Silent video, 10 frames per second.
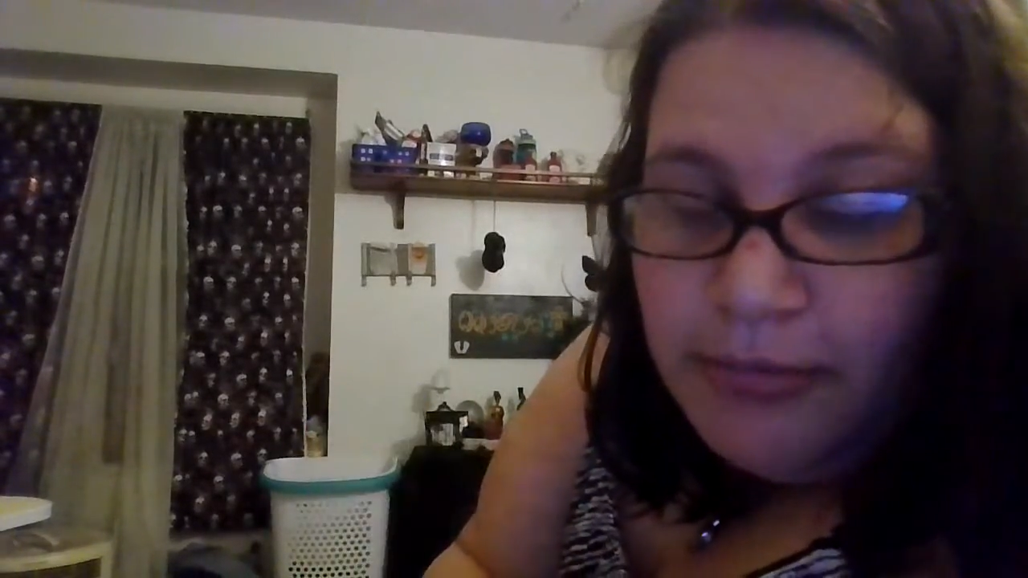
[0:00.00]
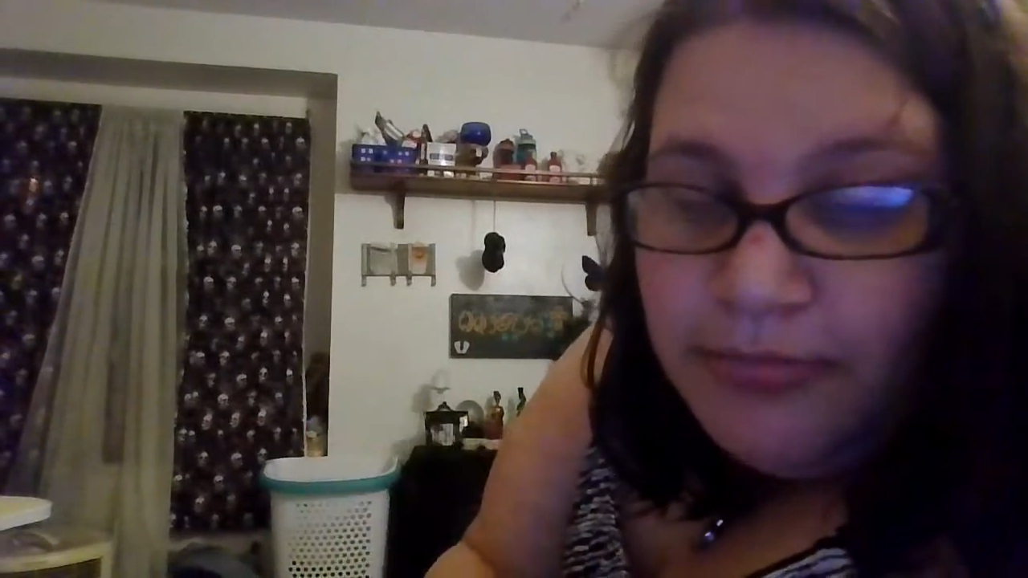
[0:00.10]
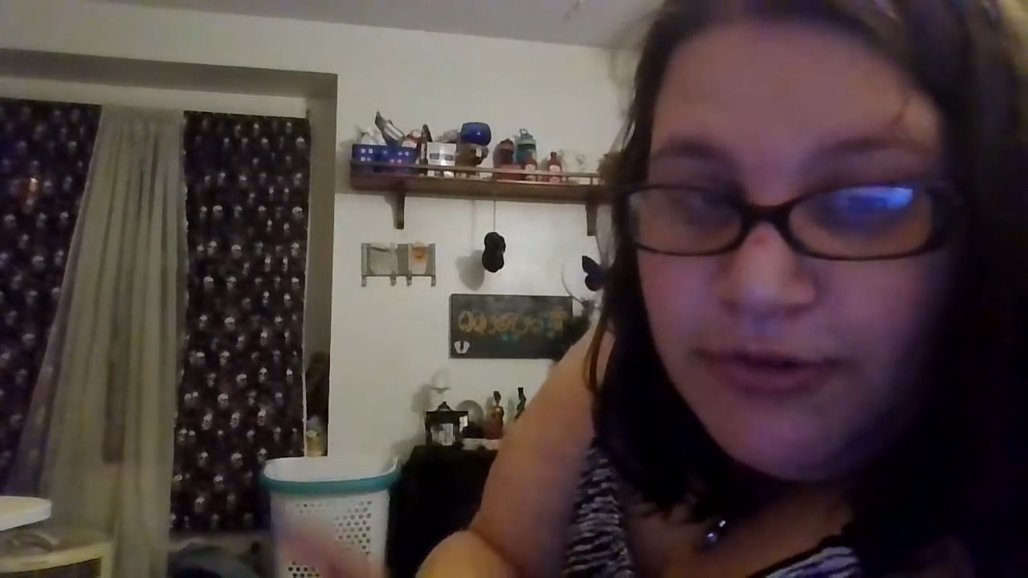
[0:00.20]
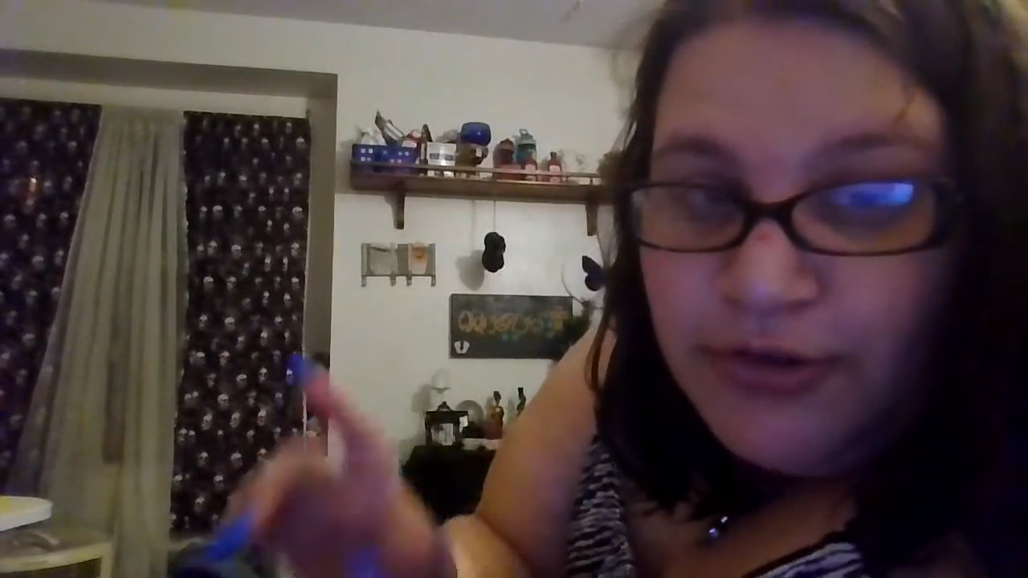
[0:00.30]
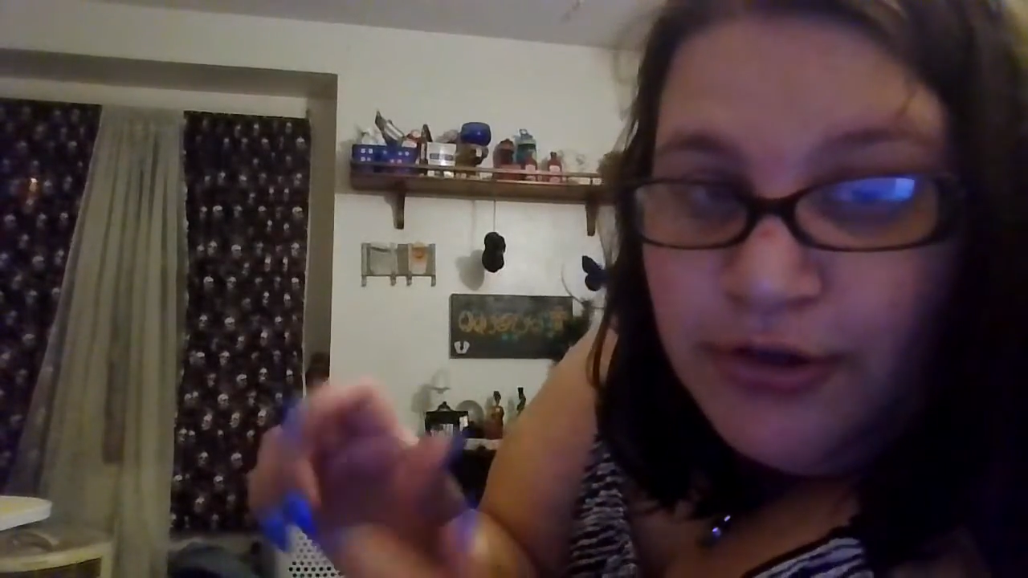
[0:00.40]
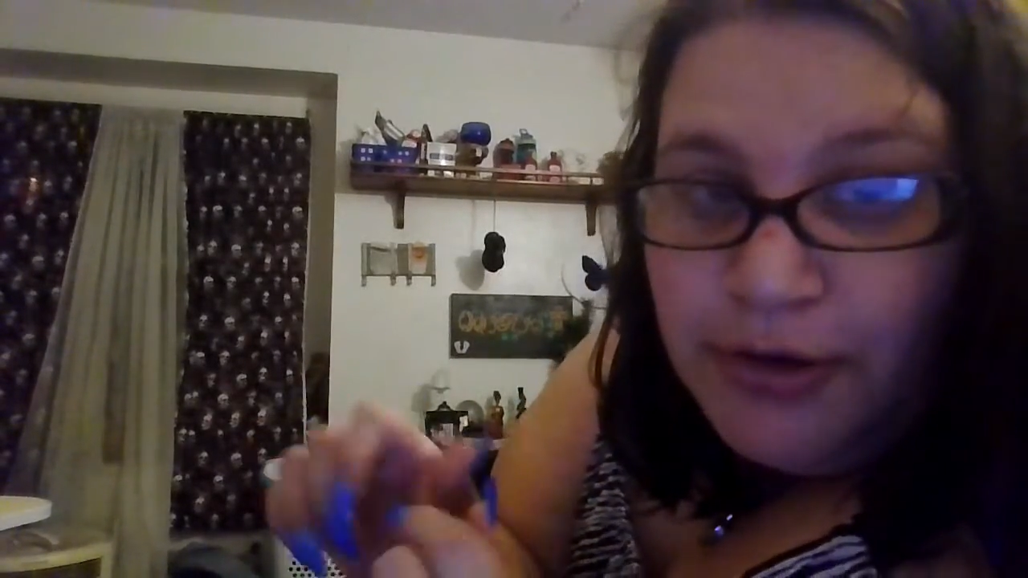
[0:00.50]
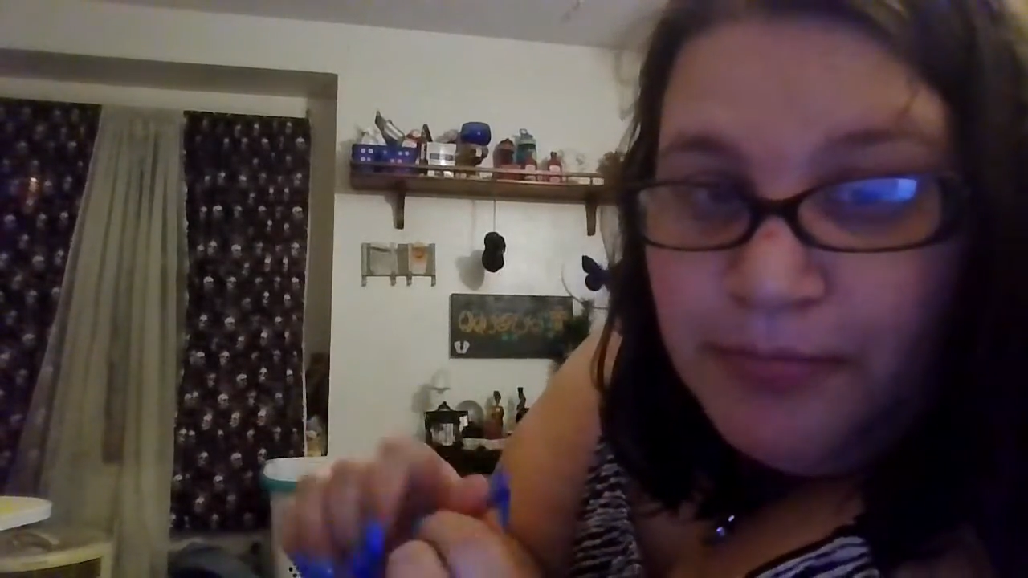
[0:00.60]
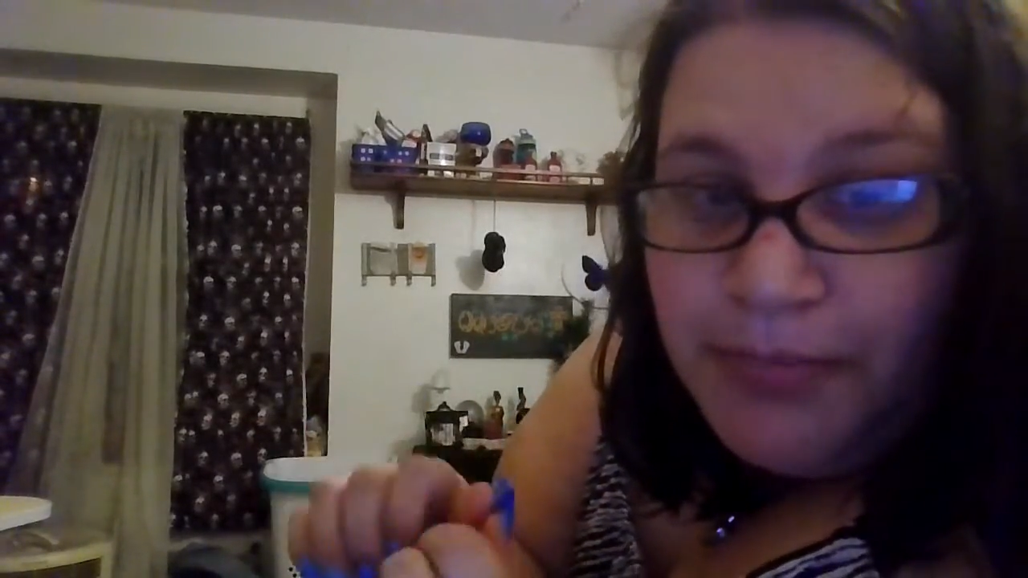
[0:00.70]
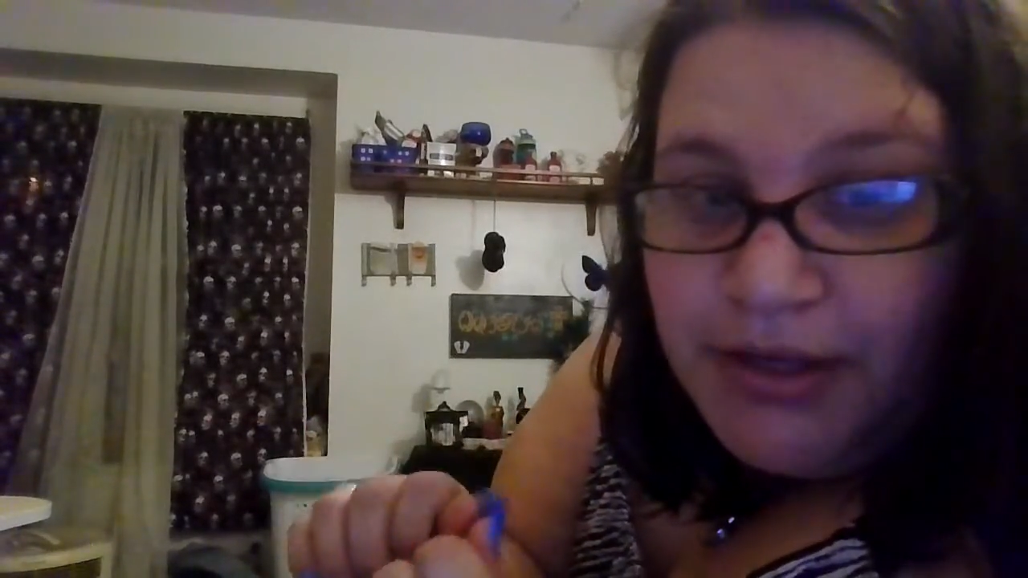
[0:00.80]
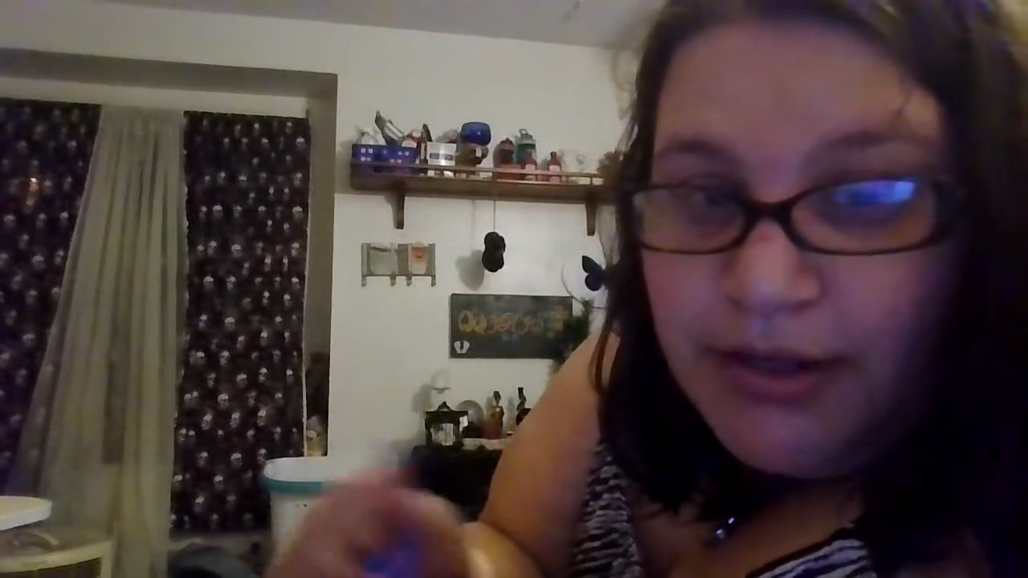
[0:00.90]
them so you
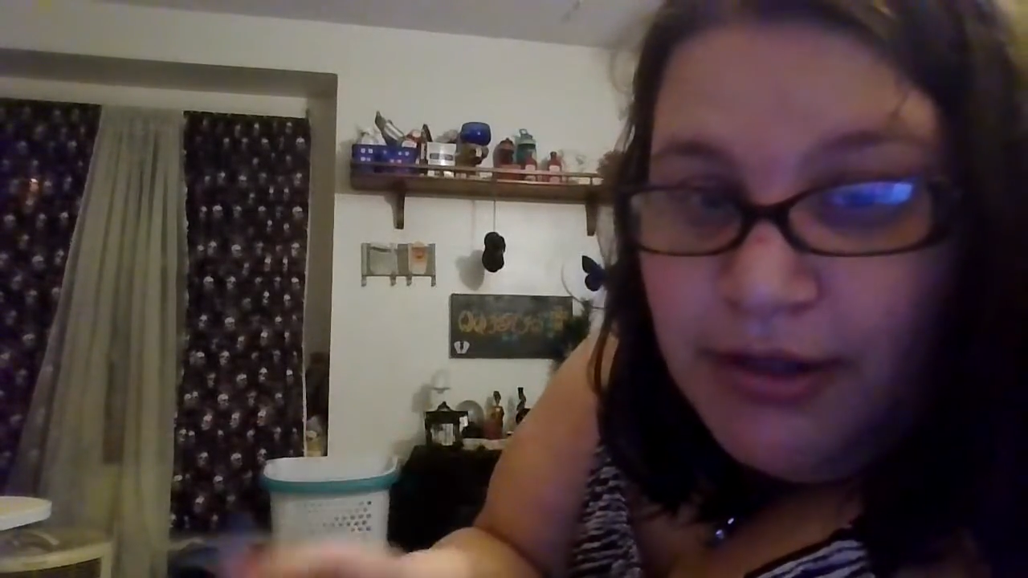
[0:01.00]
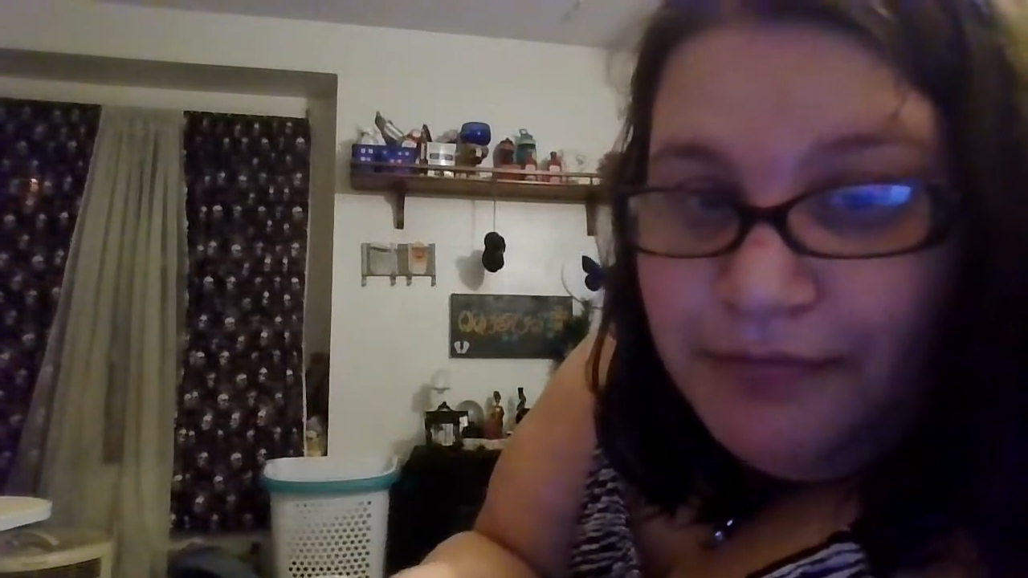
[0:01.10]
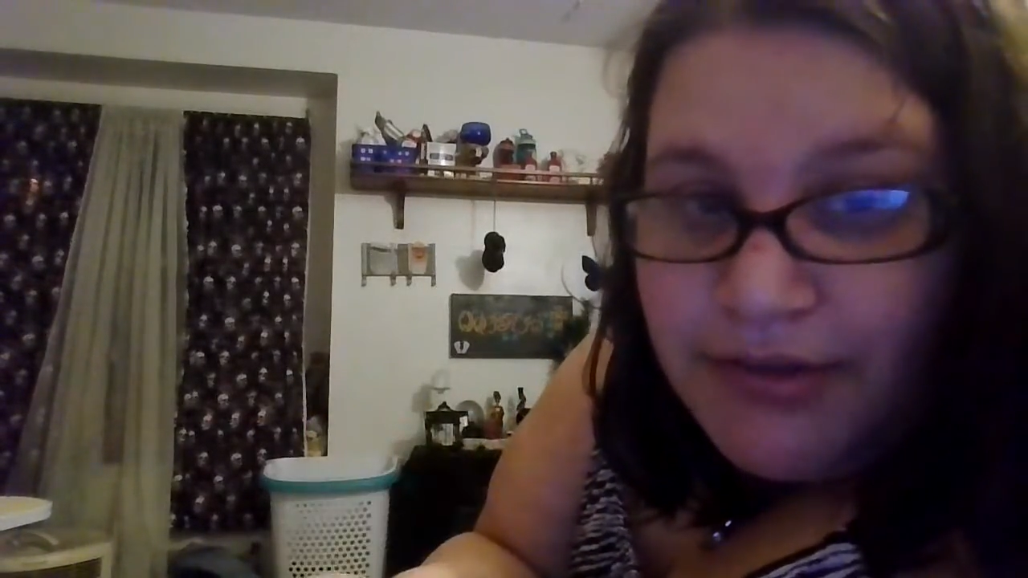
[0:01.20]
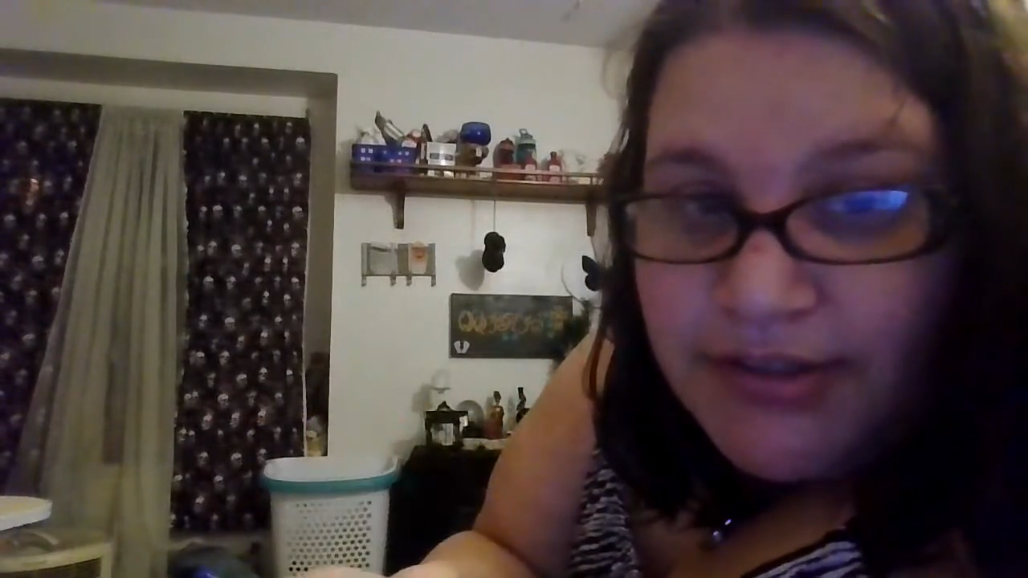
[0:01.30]
can peel off